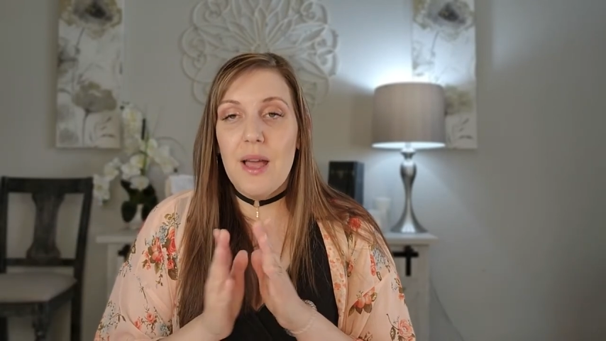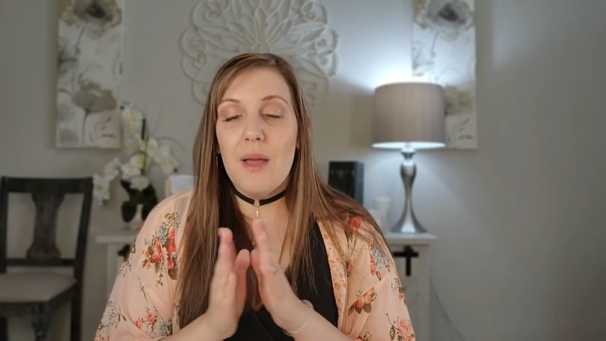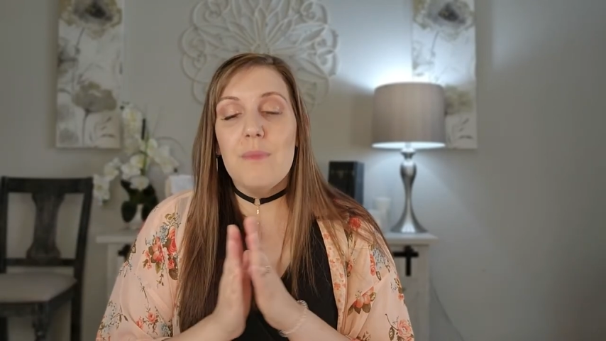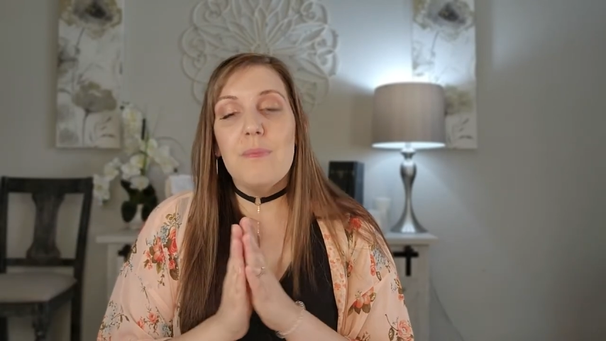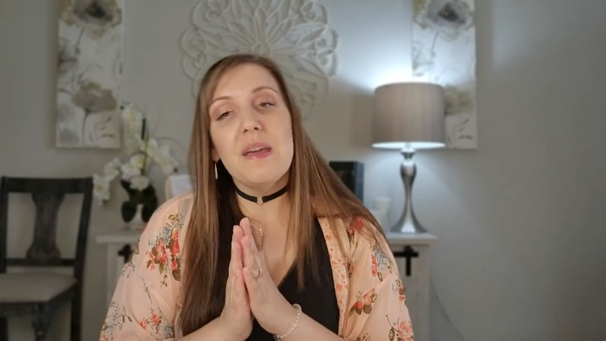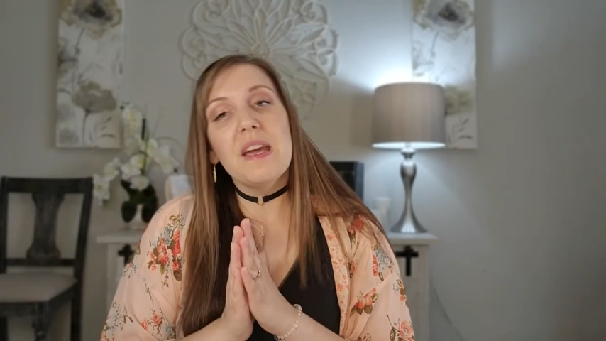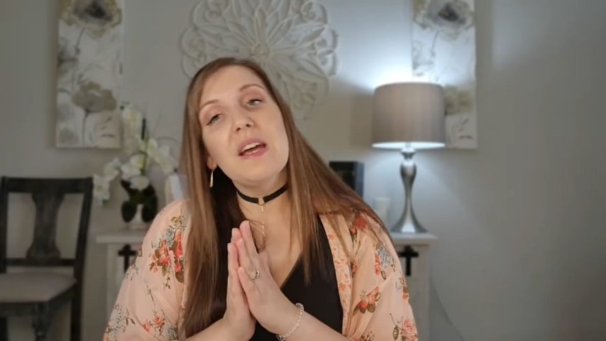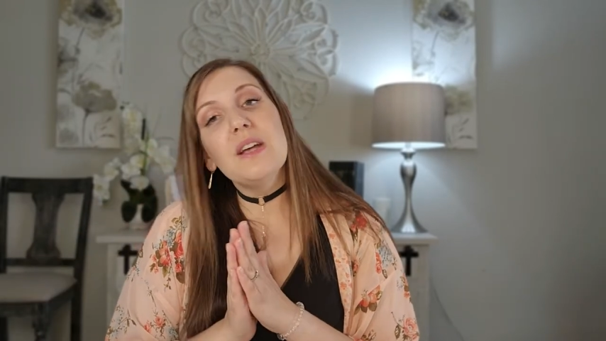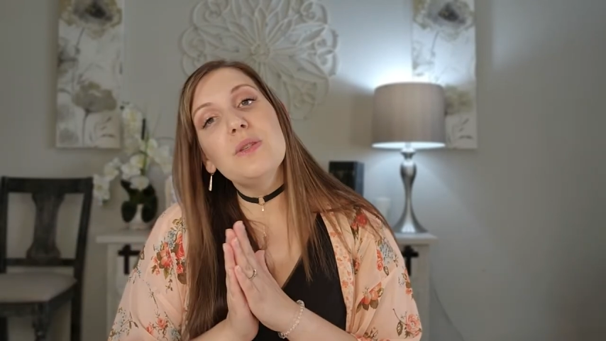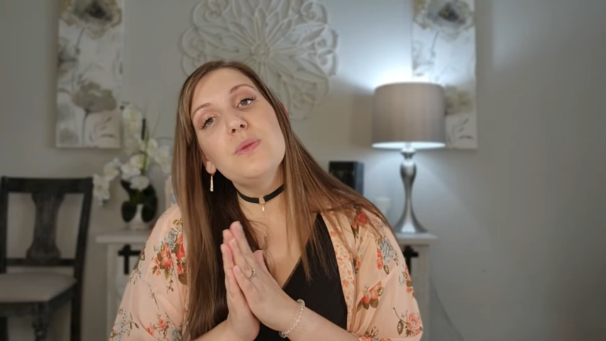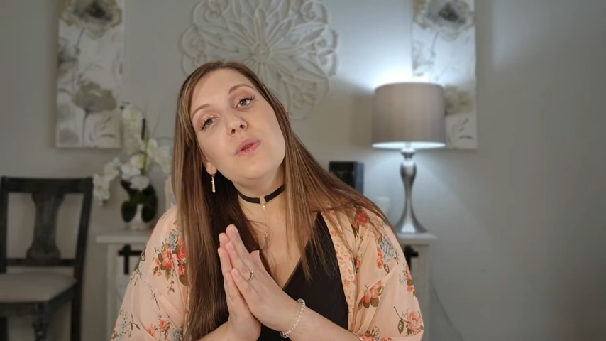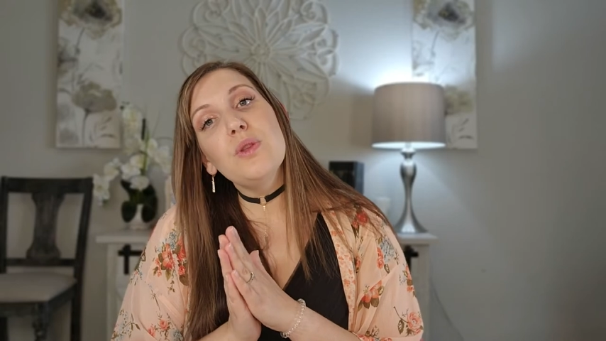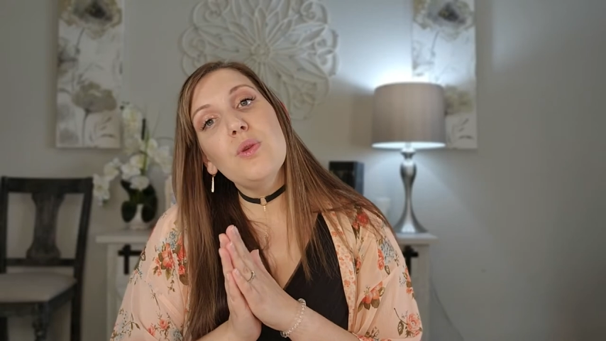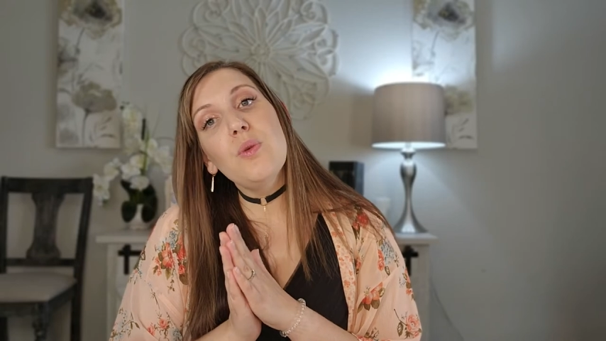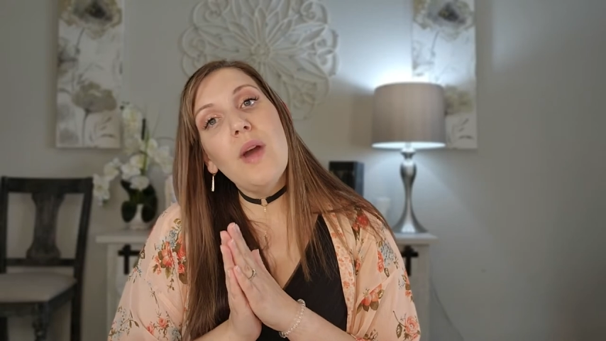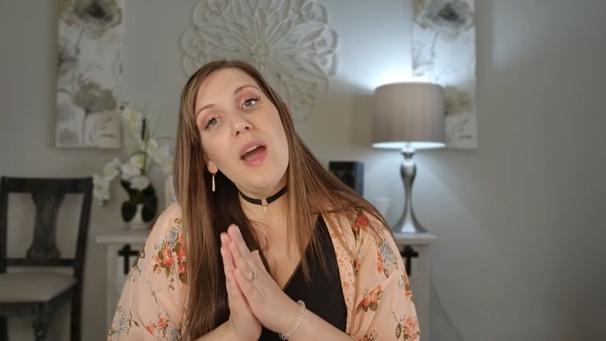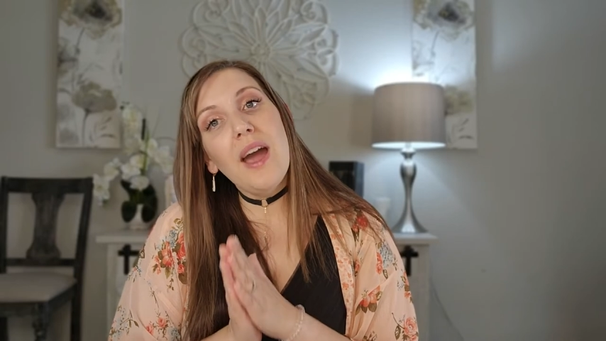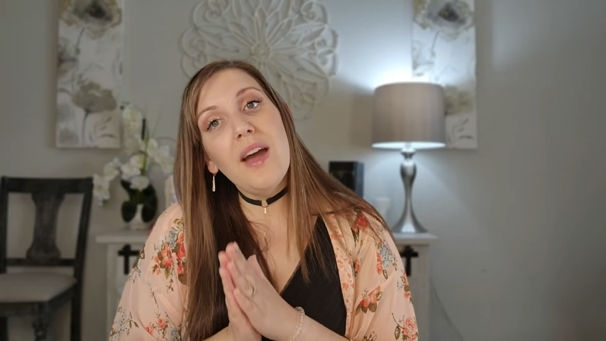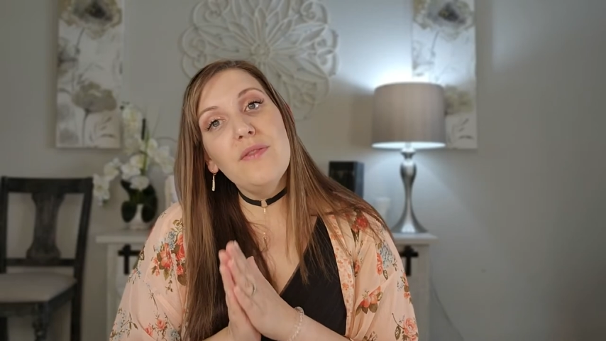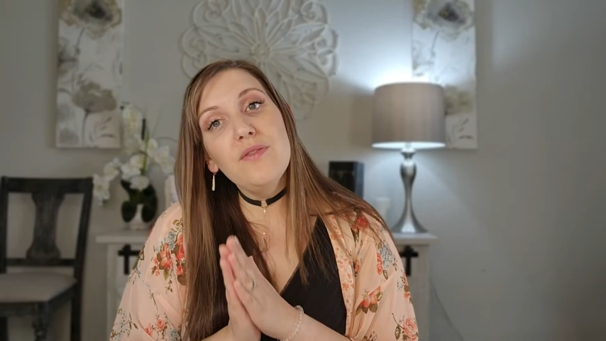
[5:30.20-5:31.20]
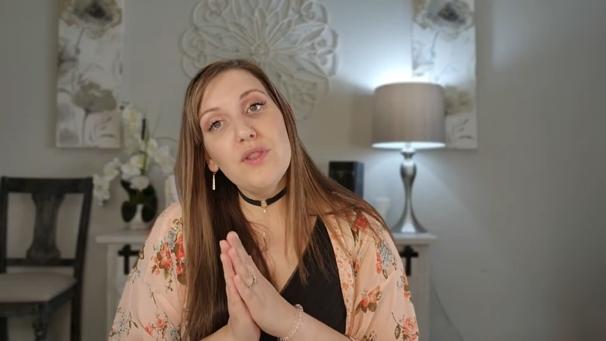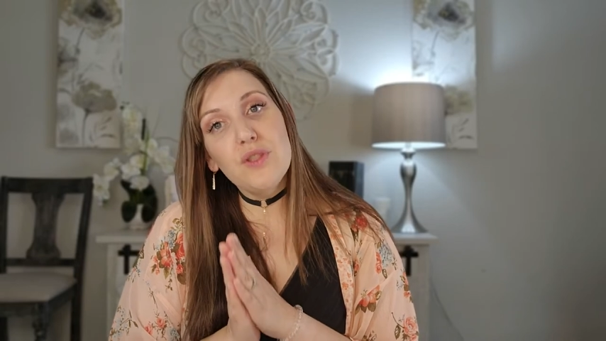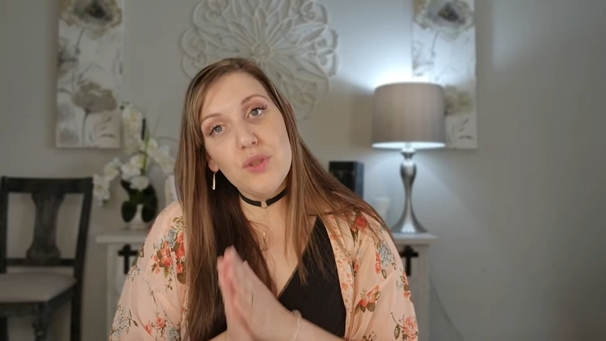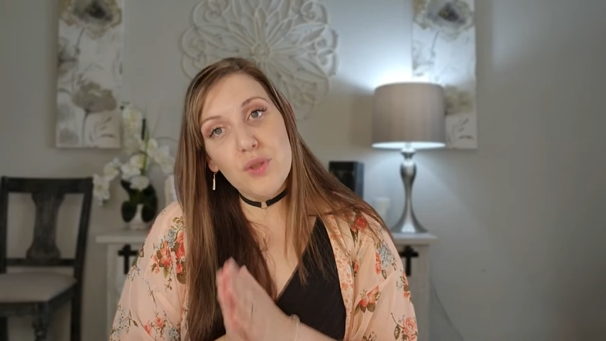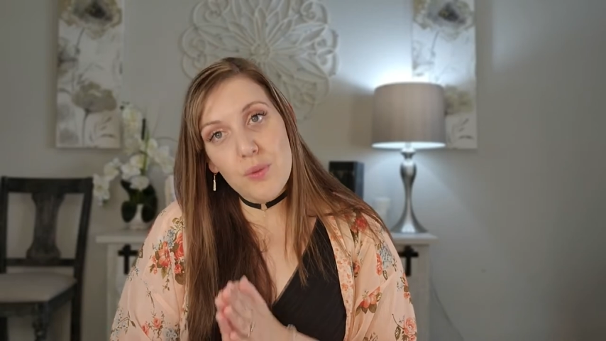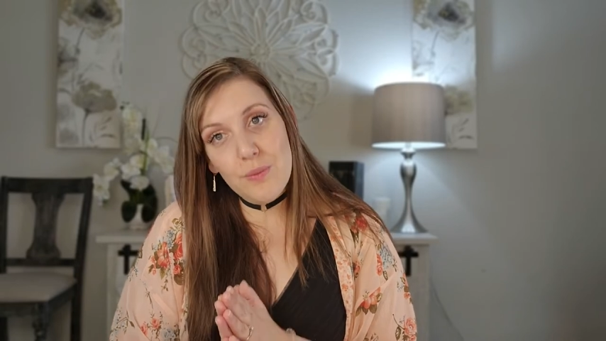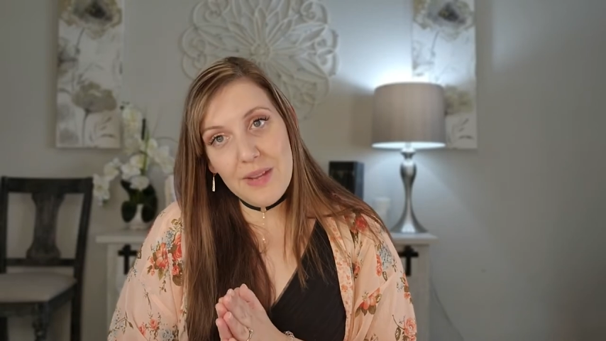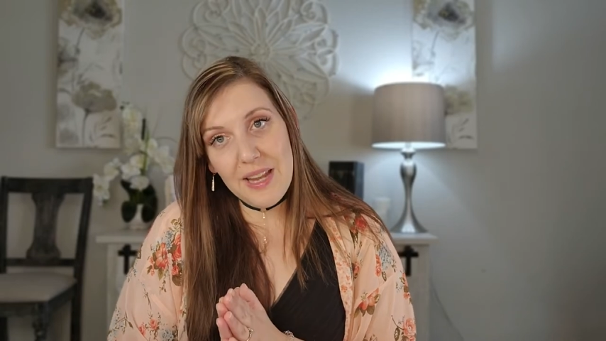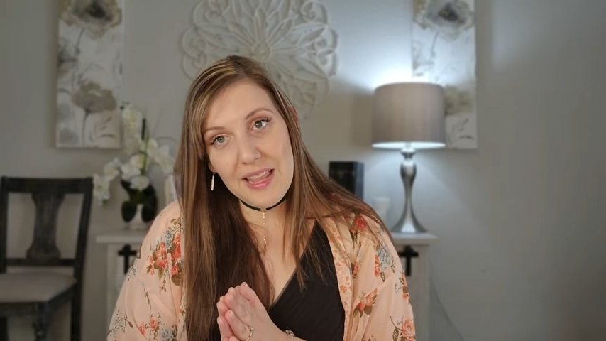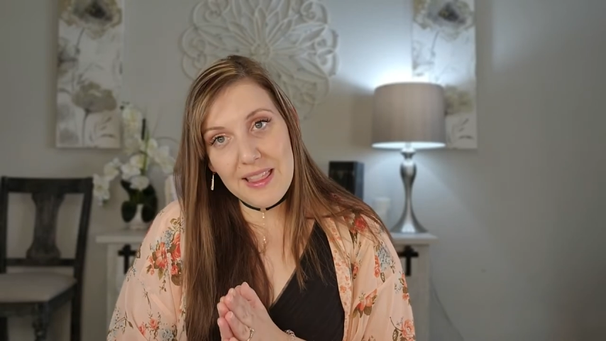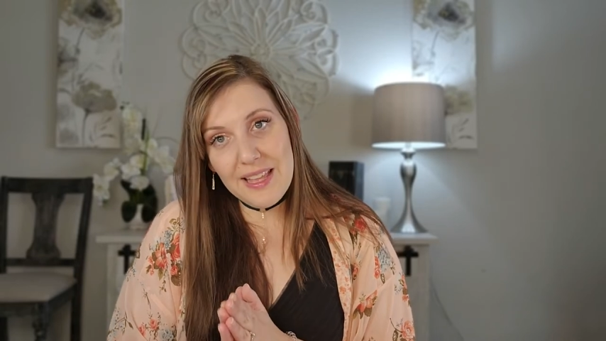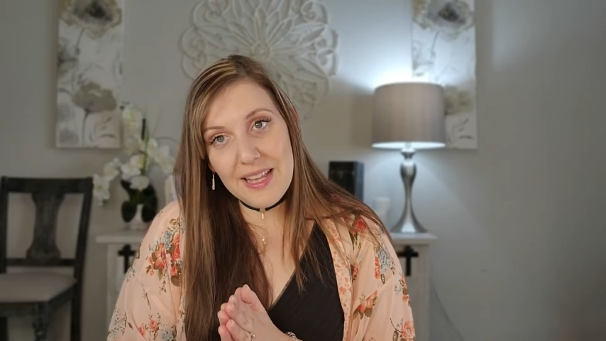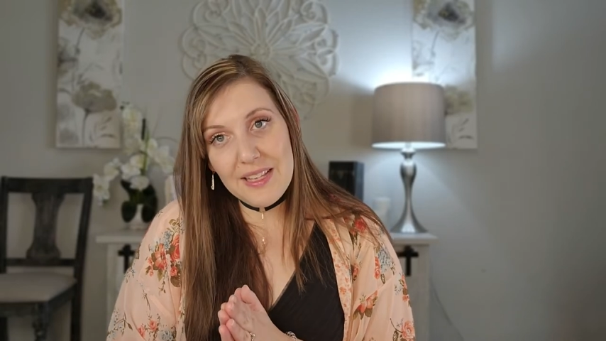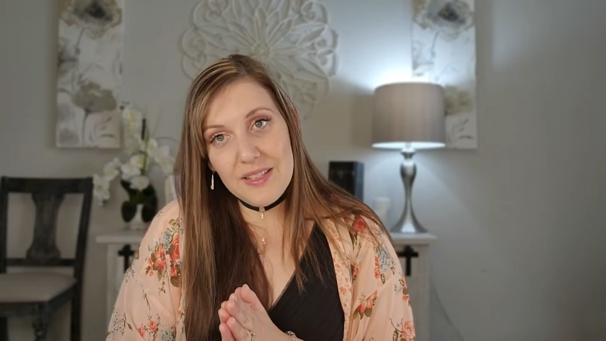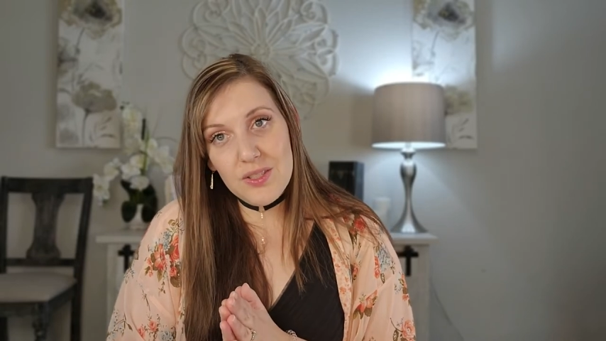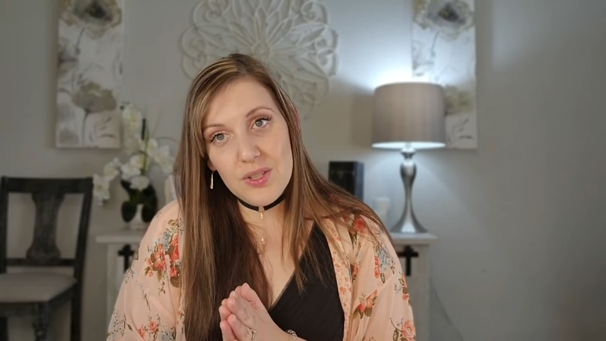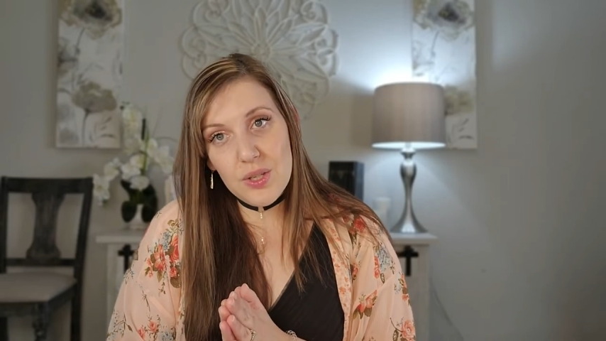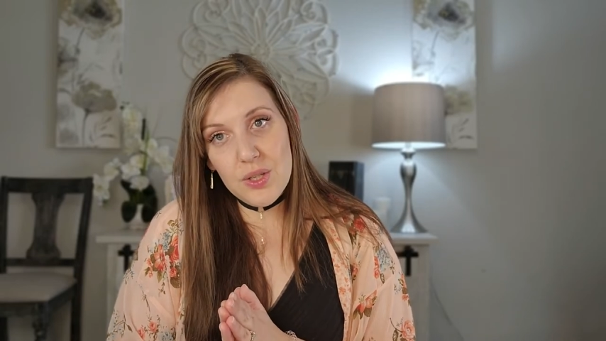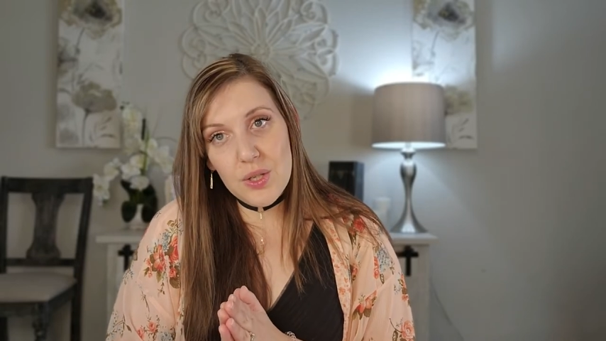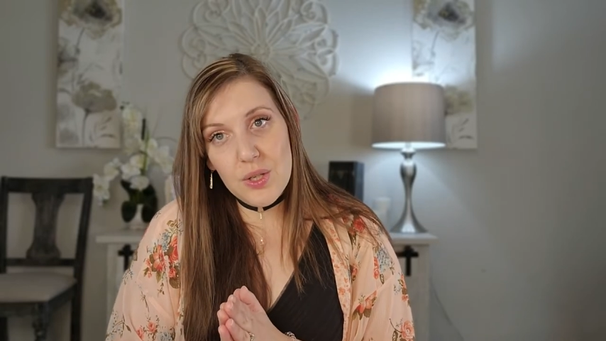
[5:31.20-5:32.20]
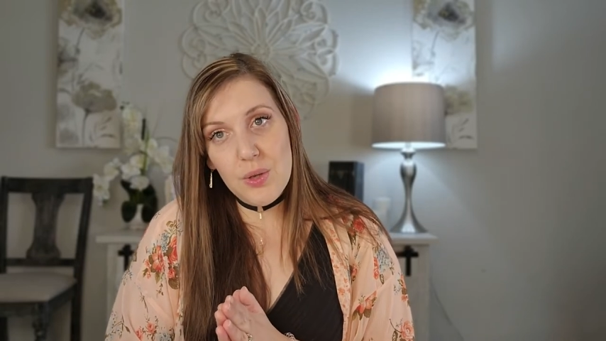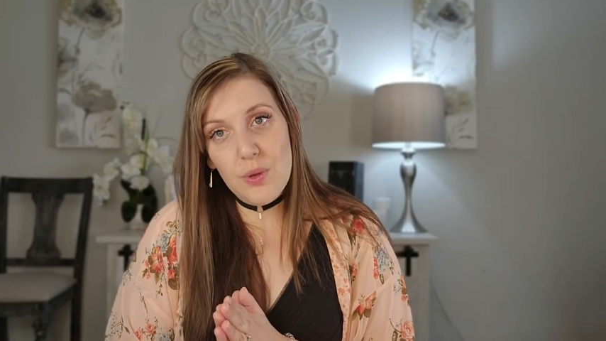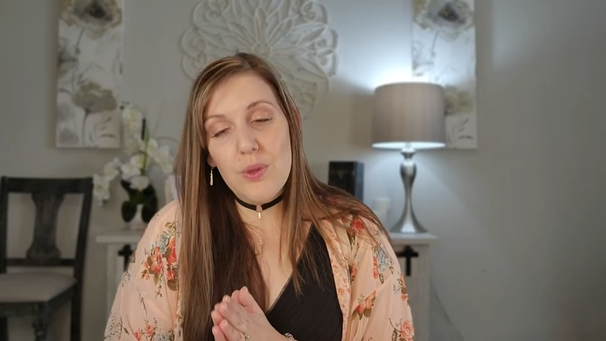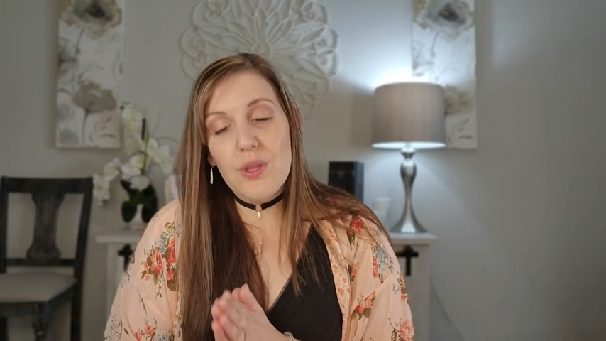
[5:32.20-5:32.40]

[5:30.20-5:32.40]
Because when you have too many things to do,